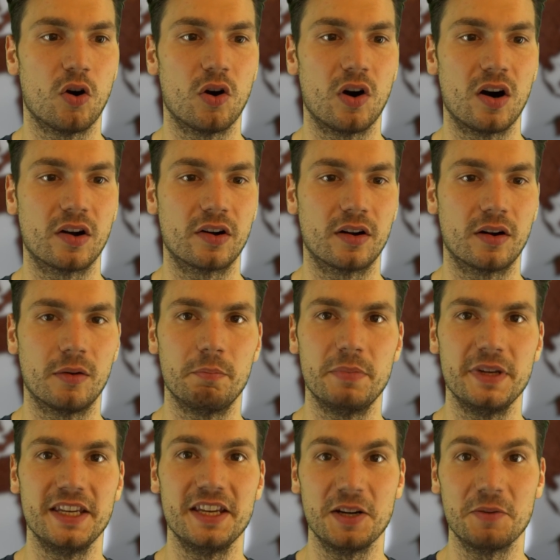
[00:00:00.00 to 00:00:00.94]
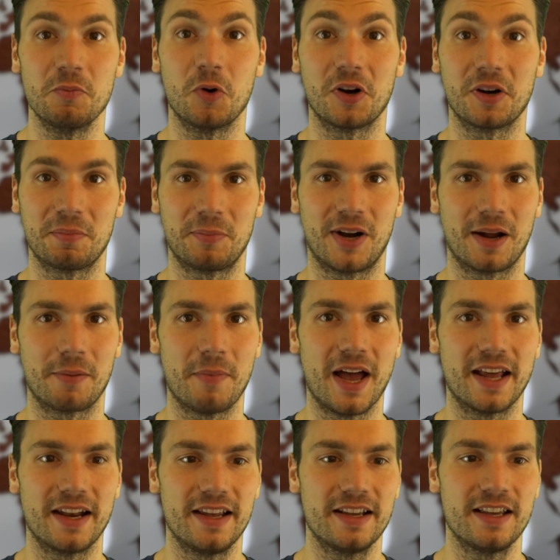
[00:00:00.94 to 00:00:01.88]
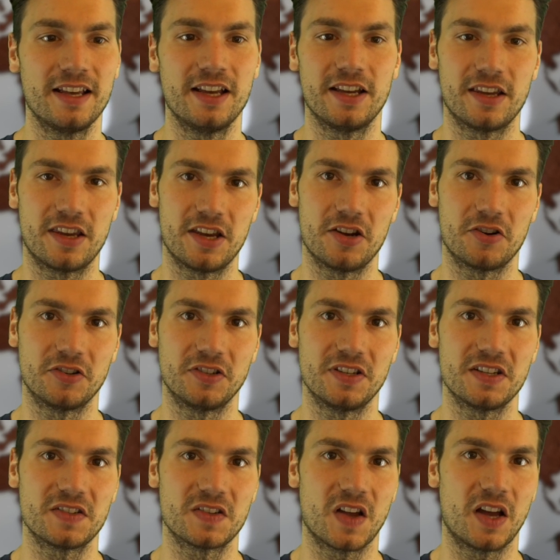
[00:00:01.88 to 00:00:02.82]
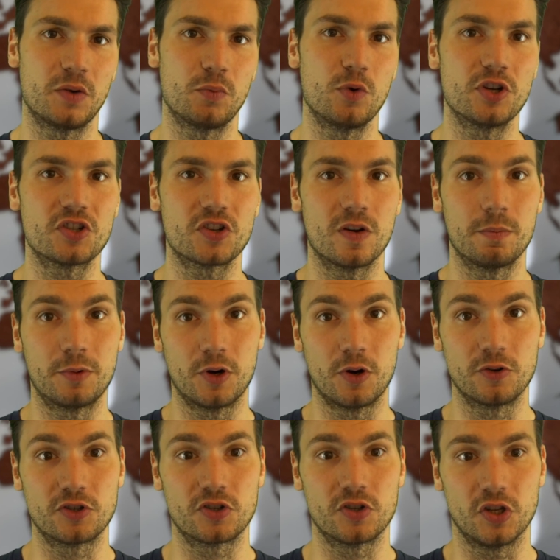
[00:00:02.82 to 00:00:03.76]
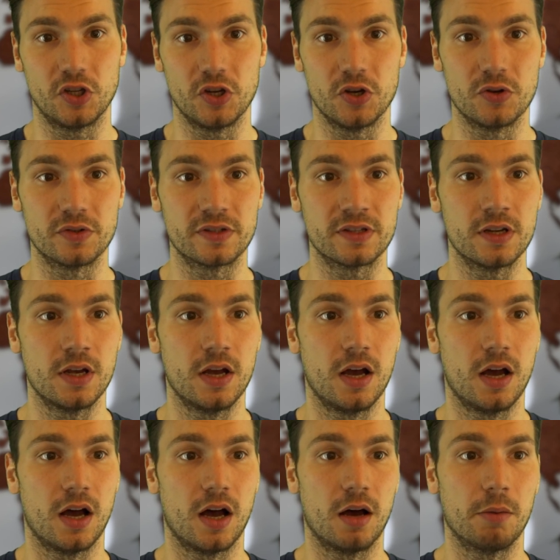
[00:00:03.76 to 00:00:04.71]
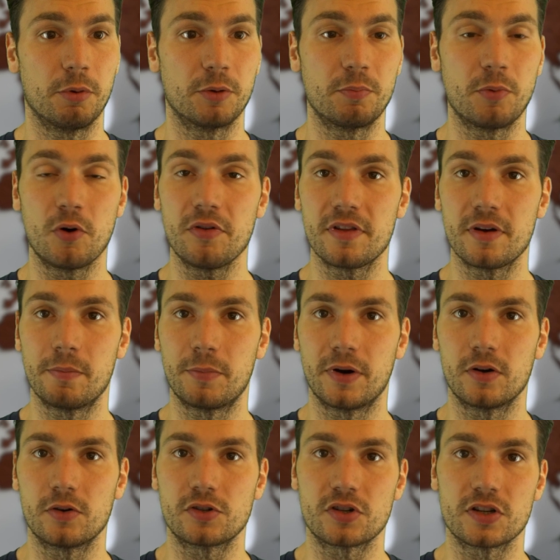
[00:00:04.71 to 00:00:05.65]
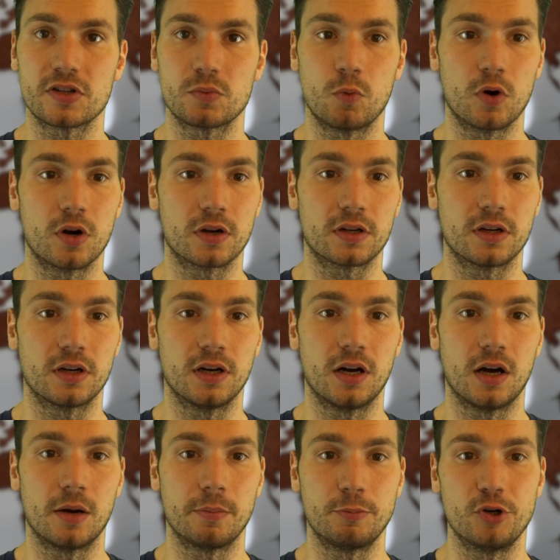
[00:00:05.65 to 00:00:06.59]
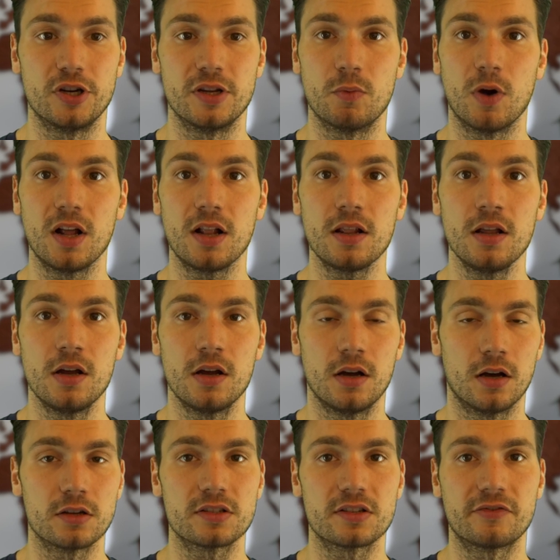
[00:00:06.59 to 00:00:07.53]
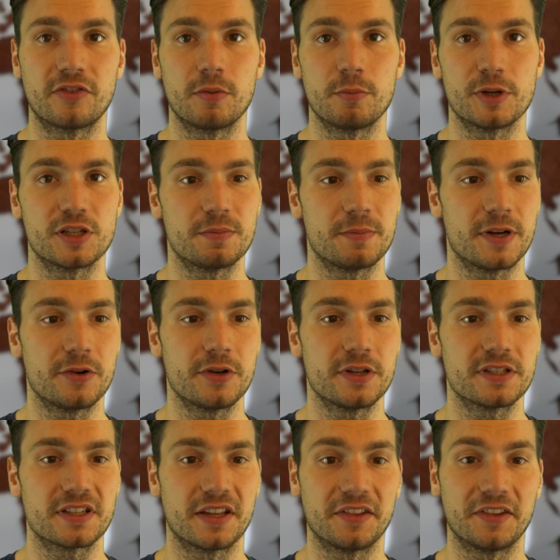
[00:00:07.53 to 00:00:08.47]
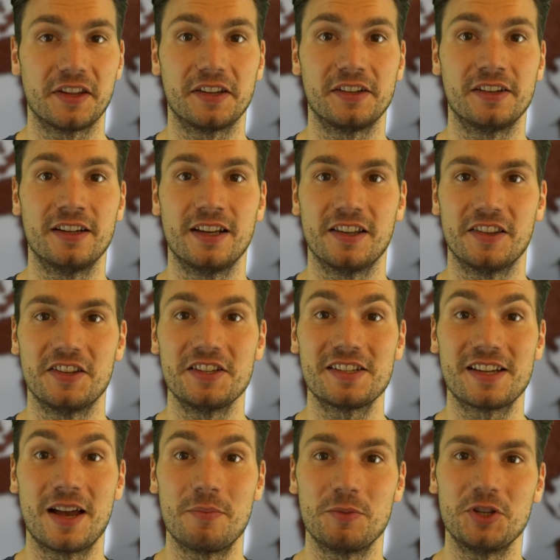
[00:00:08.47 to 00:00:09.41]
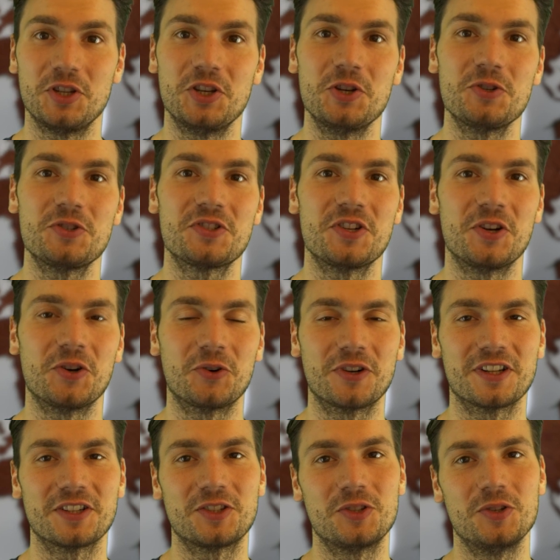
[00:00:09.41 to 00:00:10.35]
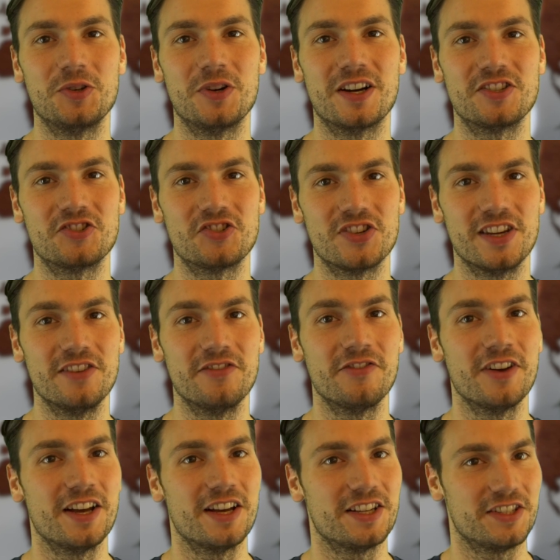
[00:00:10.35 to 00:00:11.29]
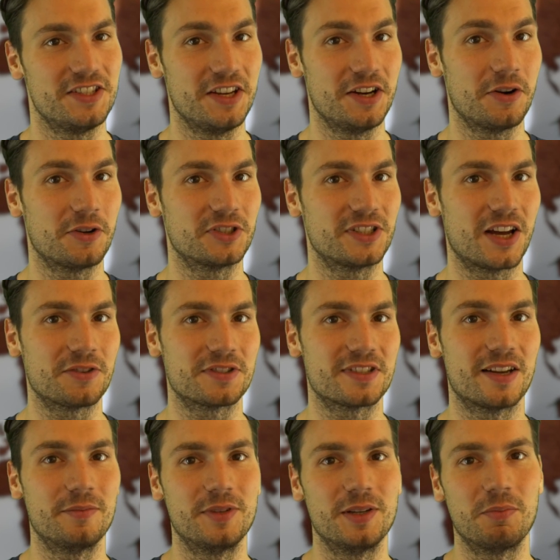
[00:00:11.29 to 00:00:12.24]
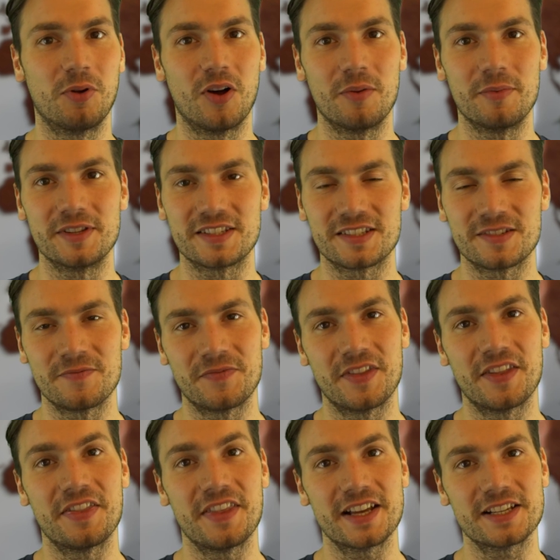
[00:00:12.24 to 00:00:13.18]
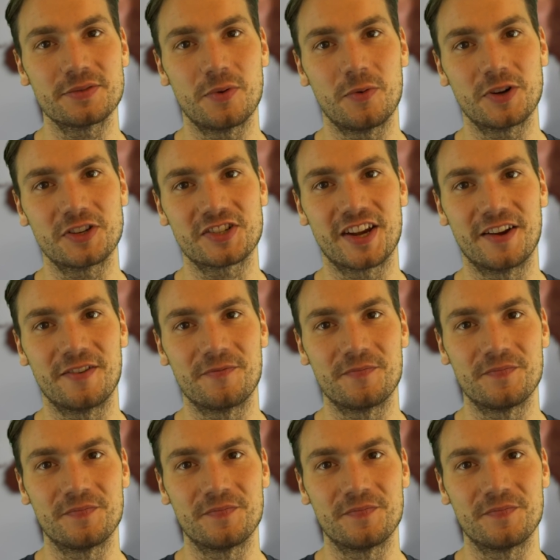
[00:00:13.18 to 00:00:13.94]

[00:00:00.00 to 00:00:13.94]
or being more pragmatic here on this side, which approach to use. But both approaches work pretty well, also from experience, and then this can be used in order to achieve zero downtime deployments. Thanks for watching.